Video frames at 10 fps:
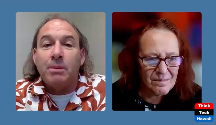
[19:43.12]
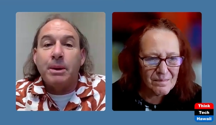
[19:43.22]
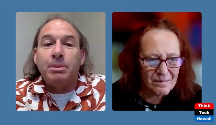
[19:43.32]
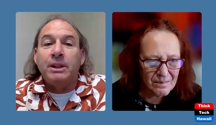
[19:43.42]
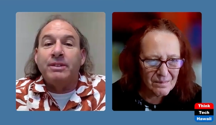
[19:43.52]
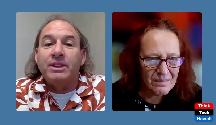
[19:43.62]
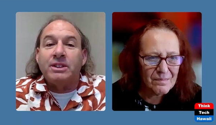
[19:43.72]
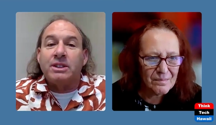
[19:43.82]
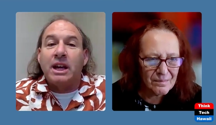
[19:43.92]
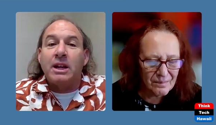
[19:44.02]
Speaker 1: how people living
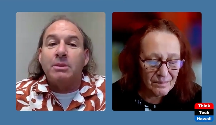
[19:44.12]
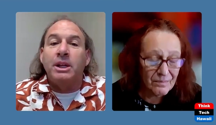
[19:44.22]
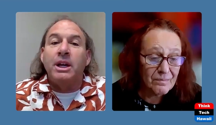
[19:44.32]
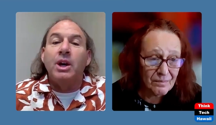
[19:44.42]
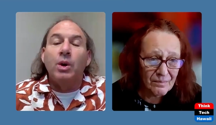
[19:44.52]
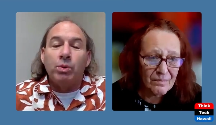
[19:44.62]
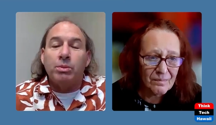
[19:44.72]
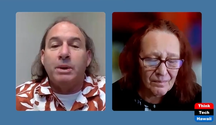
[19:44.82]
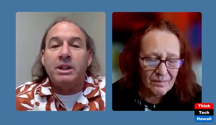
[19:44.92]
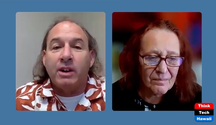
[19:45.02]
sustainably
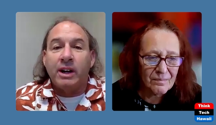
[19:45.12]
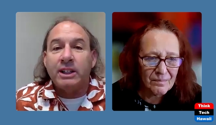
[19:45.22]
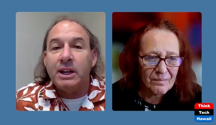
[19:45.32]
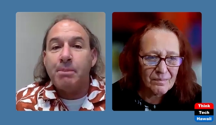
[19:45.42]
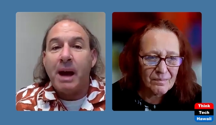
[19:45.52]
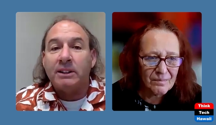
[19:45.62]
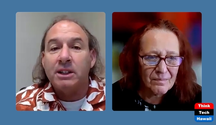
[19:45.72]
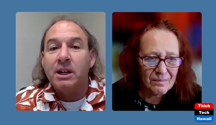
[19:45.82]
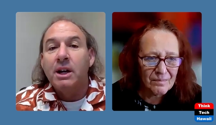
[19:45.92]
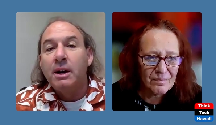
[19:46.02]
would be directly
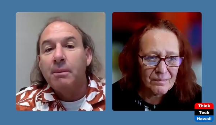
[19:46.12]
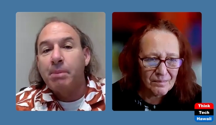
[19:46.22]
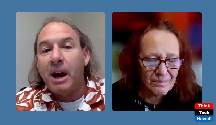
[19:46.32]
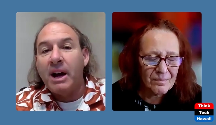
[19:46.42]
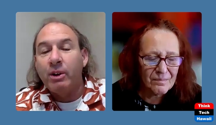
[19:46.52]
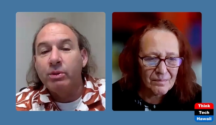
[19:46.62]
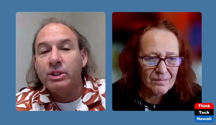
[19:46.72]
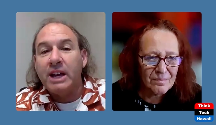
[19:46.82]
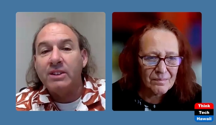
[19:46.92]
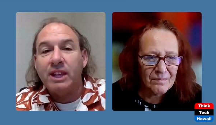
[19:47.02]
impacted by those
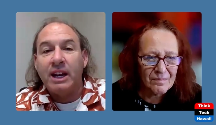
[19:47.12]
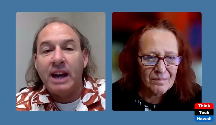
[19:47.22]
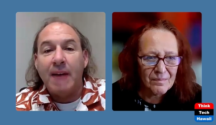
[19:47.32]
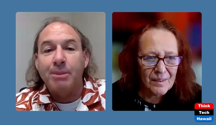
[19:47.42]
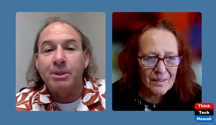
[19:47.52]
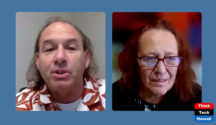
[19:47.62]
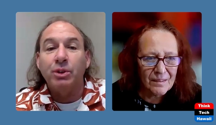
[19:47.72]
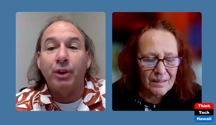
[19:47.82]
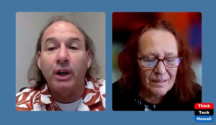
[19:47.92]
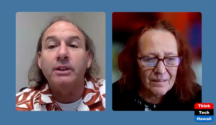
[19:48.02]
tests that had happened
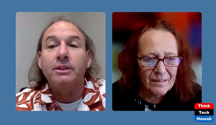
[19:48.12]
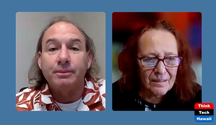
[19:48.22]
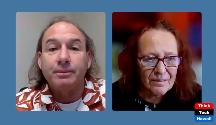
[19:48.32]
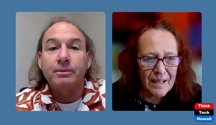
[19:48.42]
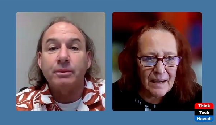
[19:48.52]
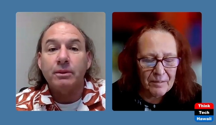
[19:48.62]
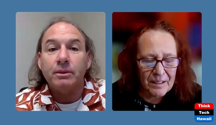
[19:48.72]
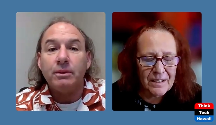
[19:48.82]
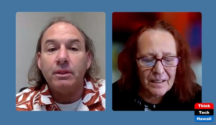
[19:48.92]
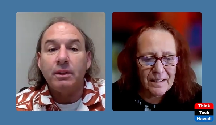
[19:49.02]
so far.
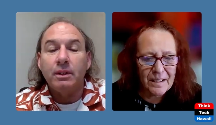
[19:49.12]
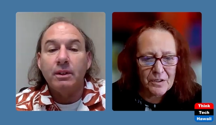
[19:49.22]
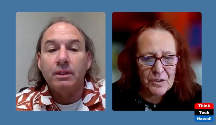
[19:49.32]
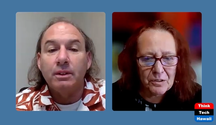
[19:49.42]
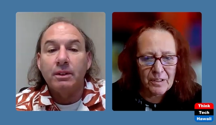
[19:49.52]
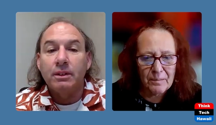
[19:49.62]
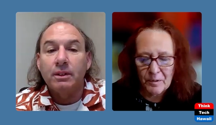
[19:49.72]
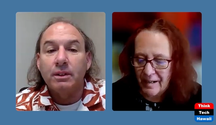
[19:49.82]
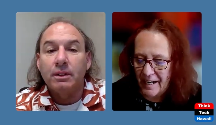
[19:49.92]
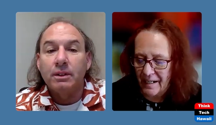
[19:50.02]
Speaker 2: Did issue
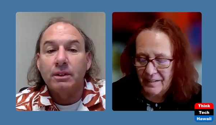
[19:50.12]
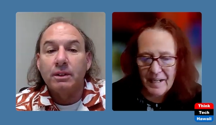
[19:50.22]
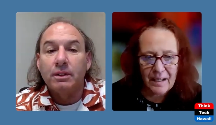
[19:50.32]
the Moorea